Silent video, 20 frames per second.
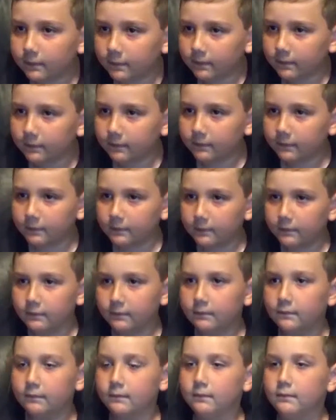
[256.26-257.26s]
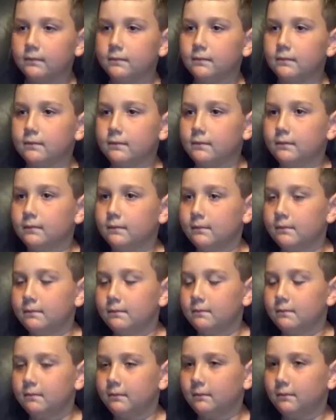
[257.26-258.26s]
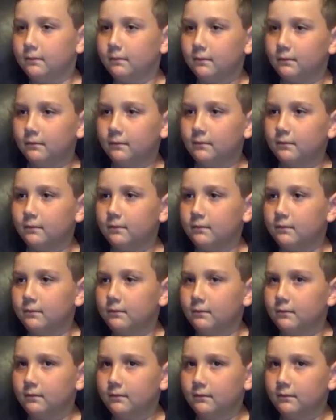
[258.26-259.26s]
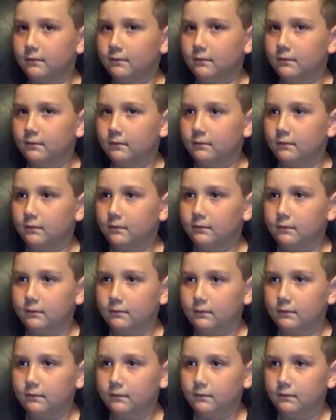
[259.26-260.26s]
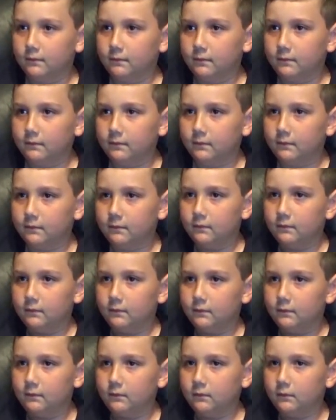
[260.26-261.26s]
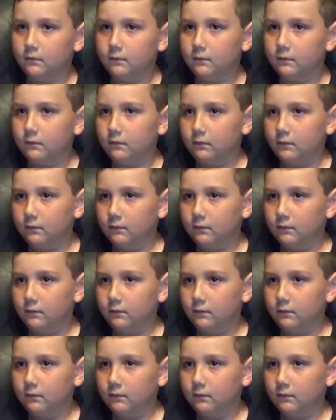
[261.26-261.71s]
[no speech]